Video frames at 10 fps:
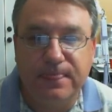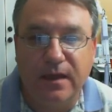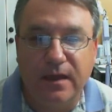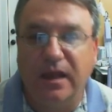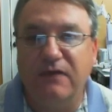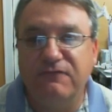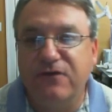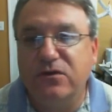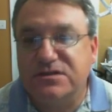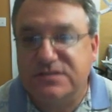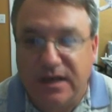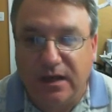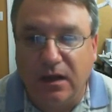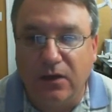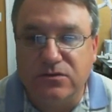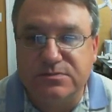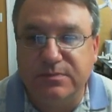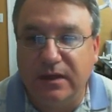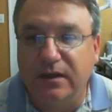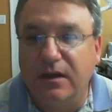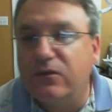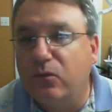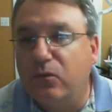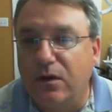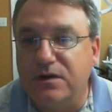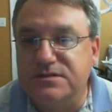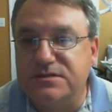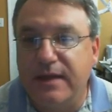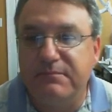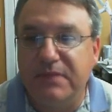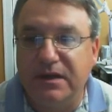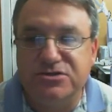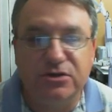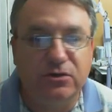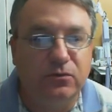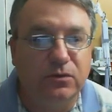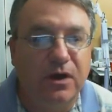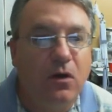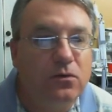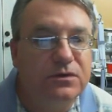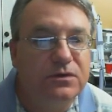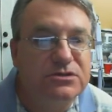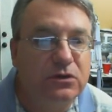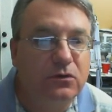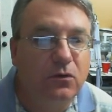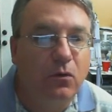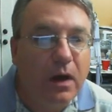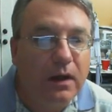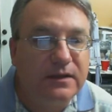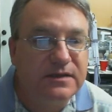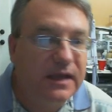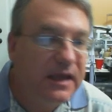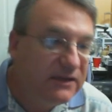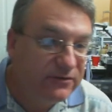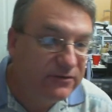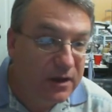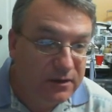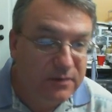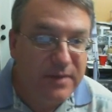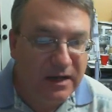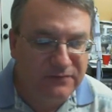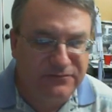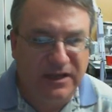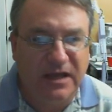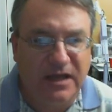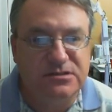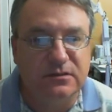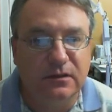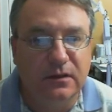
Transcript: I can't focus that close, but in other words, that miniature would hold its quality even under magnification.